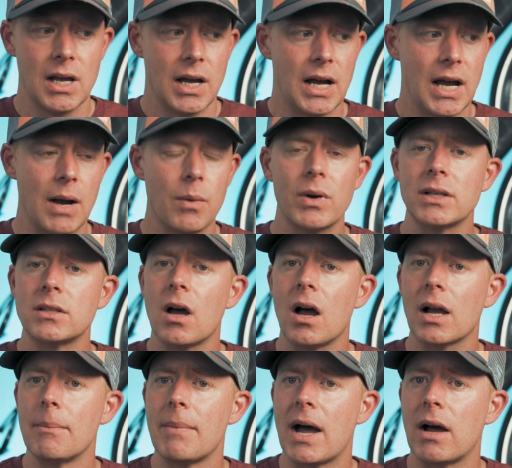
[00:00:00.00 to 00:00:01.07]
I wanna
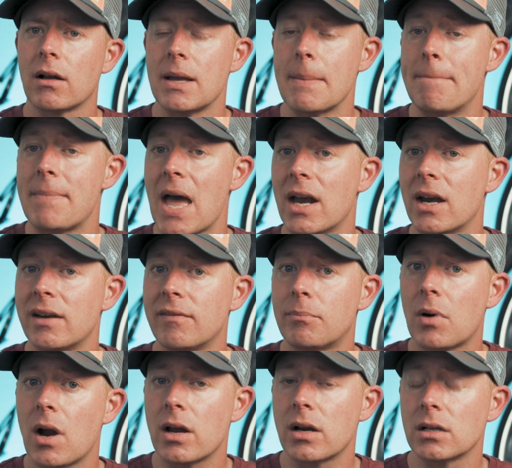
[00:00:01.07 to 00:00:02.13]
talk about competitive
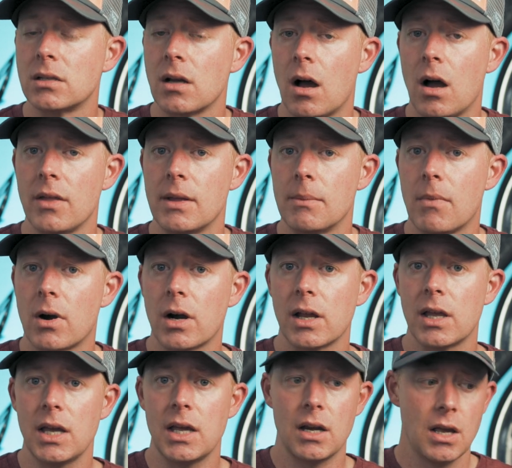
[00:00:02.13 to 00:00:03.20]
products on the
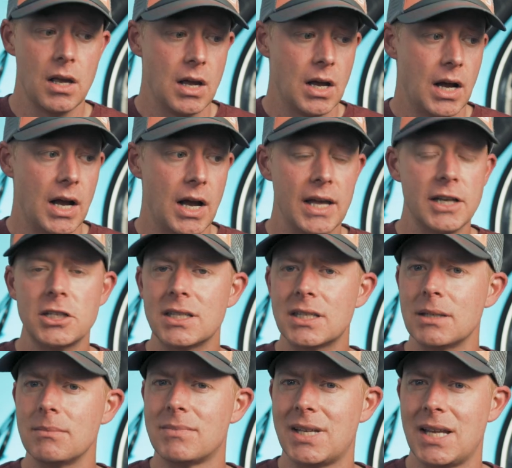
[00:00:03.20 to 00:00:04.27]
market, and just
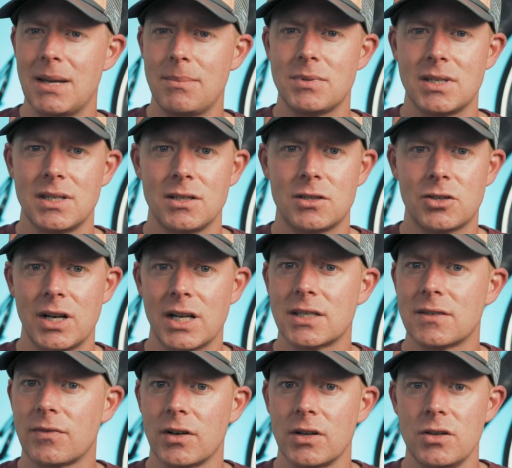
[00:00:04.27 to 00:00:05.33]
some tips and
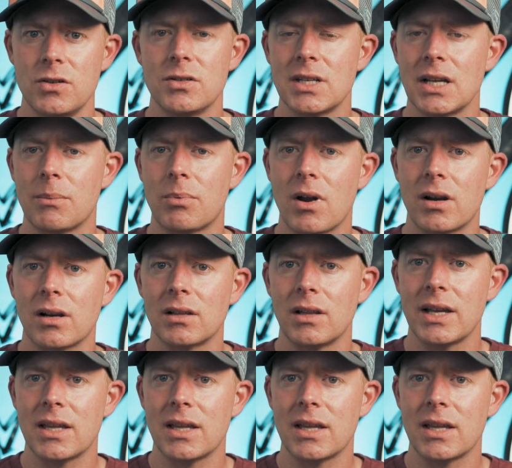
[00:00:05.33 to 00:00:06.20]
tricks for using a product